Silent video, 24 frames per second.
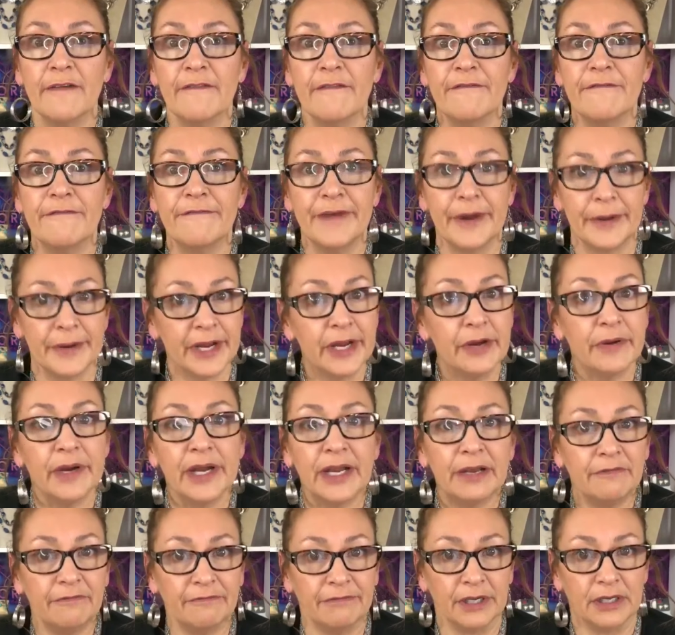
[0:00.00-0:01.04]
very
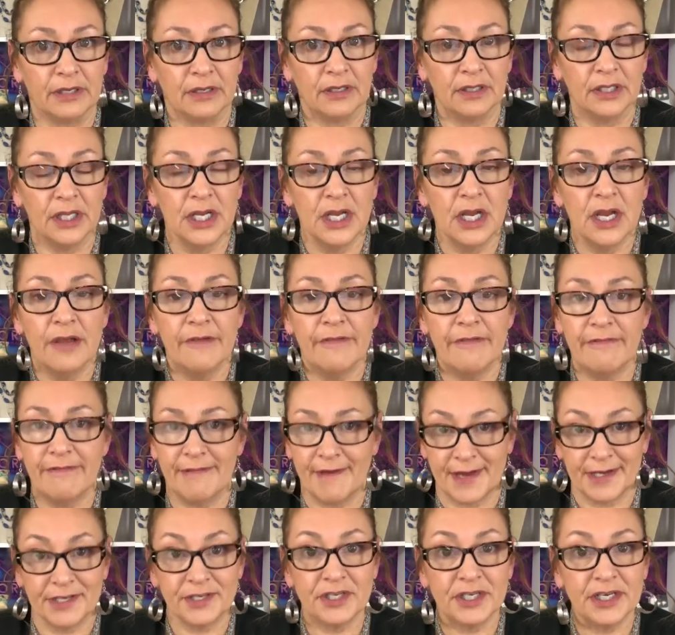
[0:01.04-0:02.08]
grateful
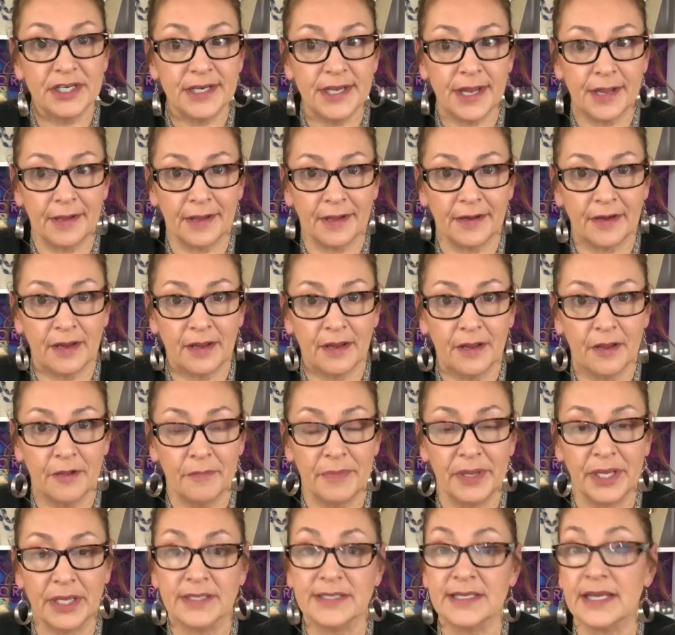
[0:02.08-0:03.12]
that she did
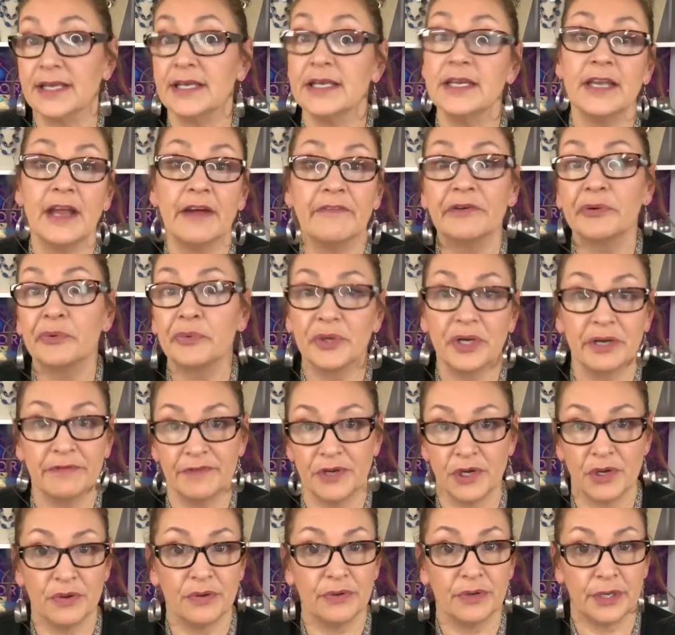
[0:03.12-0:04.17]
because I never would have
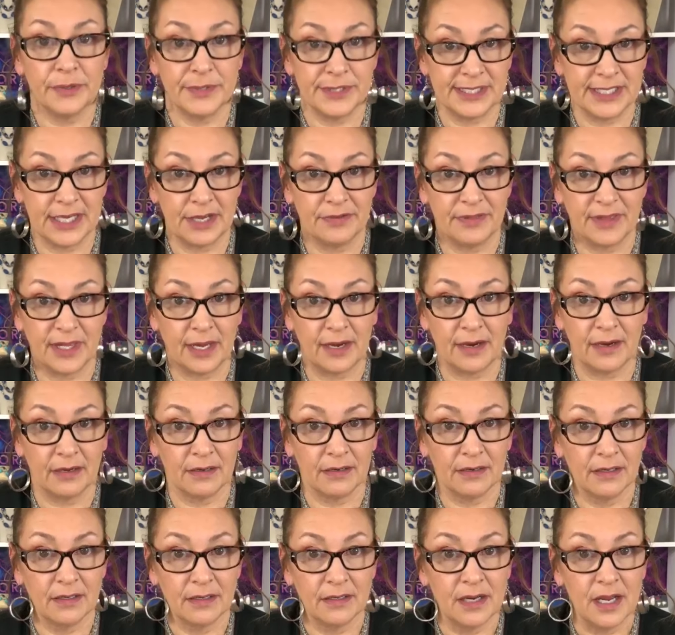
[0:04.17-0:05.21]
known it was out there.
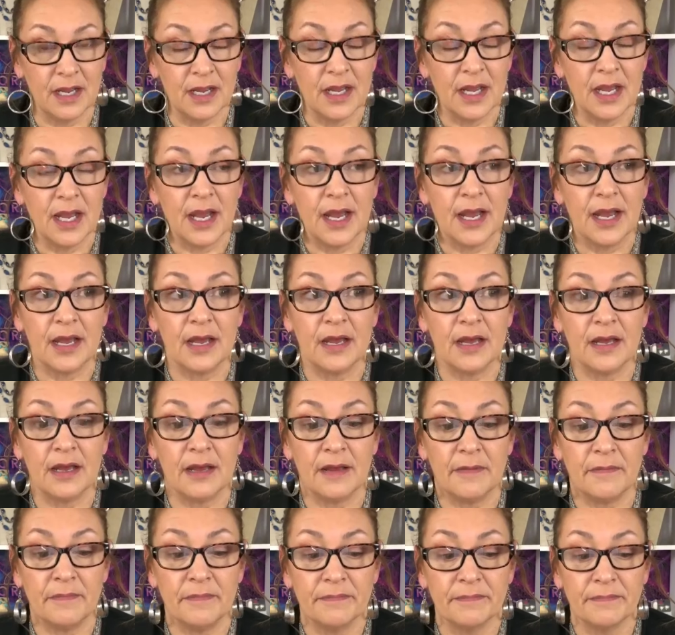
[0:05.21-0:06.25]

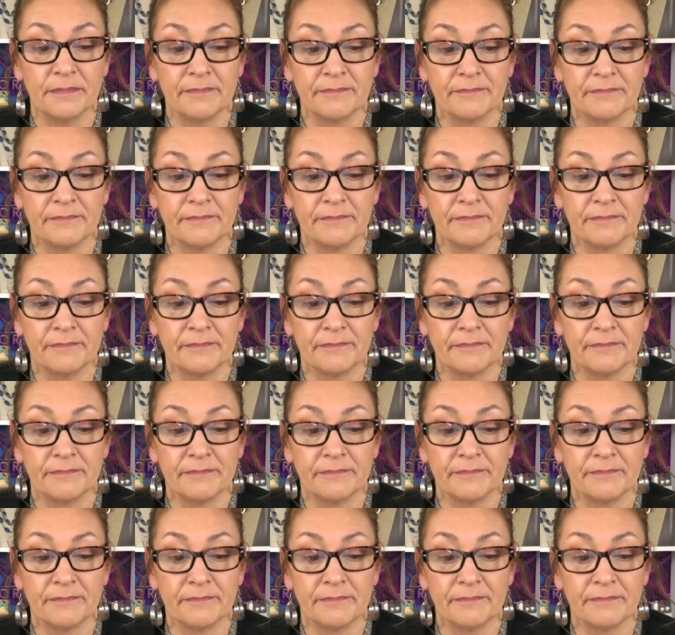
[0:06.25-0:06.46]
Um,